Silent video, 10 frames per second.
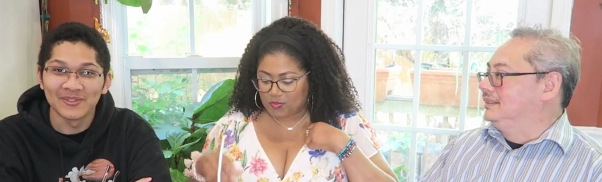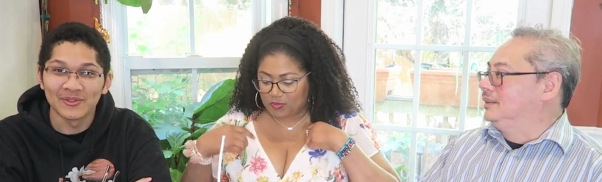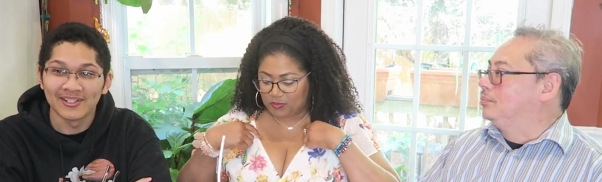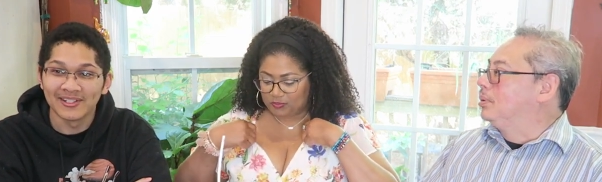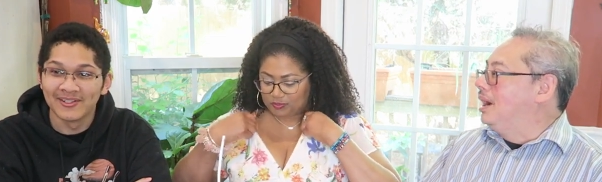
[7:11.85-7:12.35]

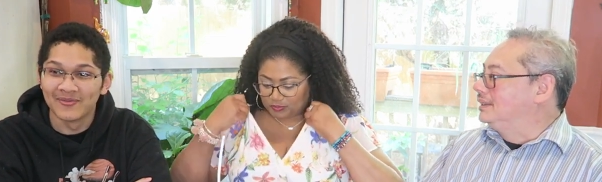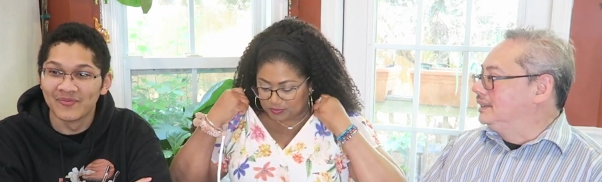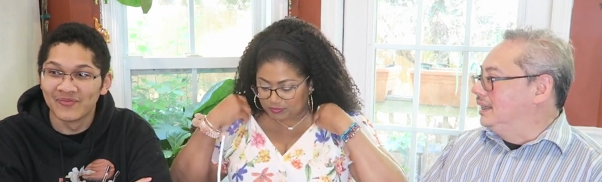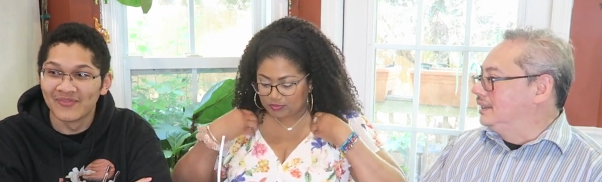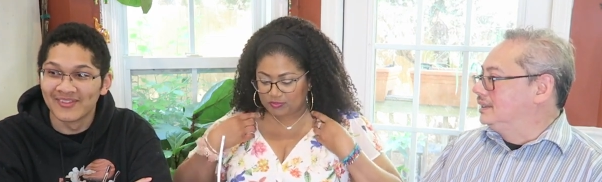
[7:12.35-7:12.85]
Speaker 1: The right.
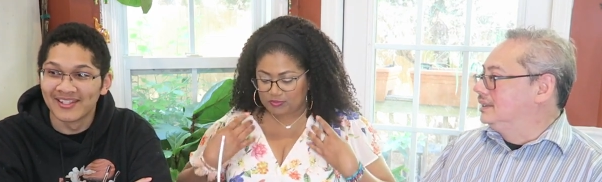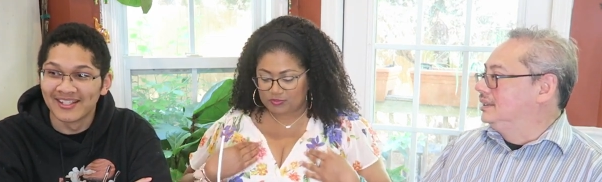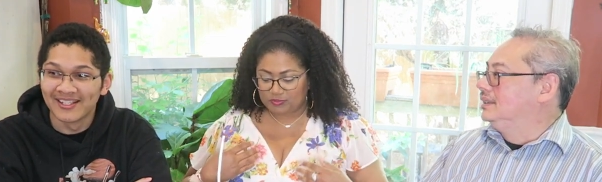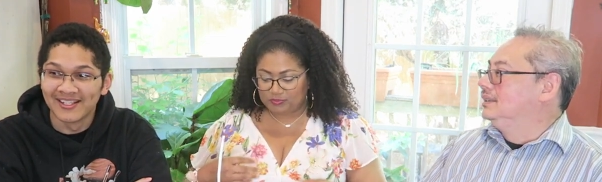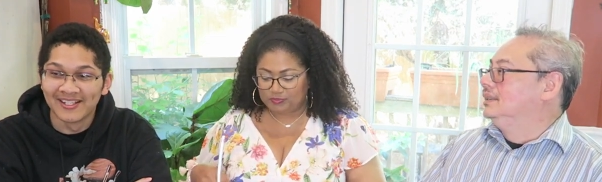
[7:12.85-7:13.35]
Process.
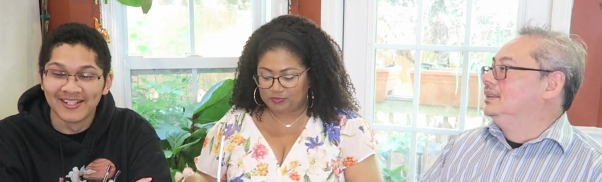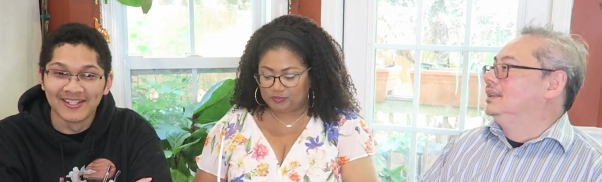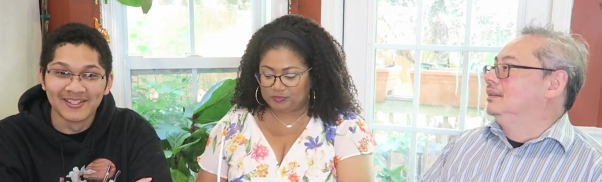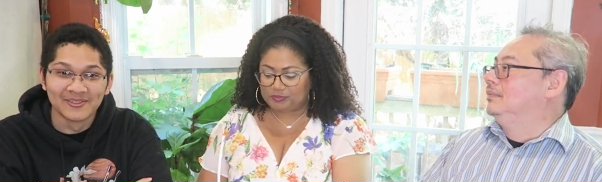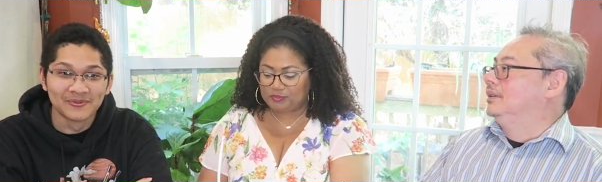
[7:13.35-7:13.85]

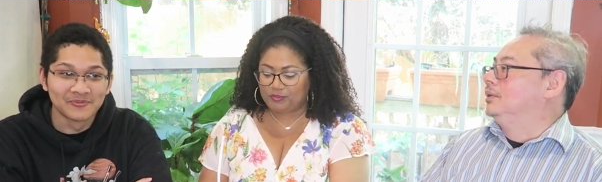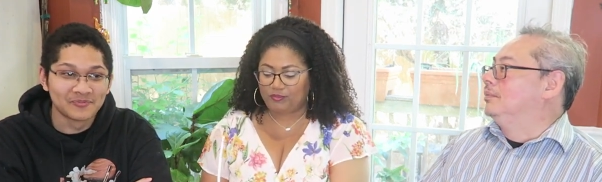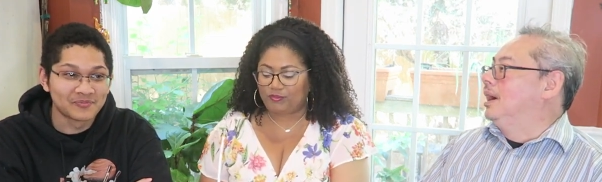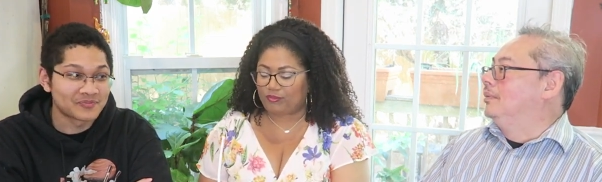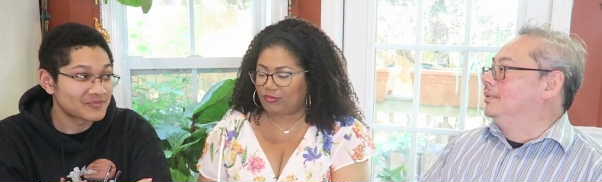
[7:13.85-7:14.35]
But your
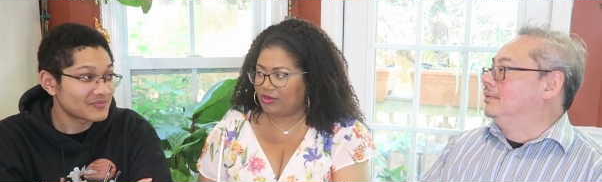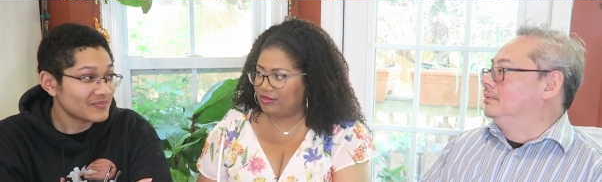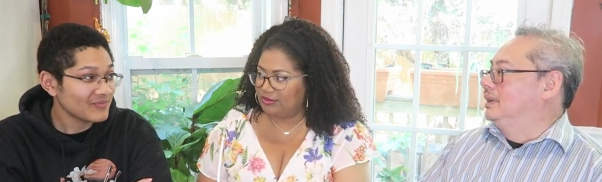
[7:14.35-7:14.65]
mom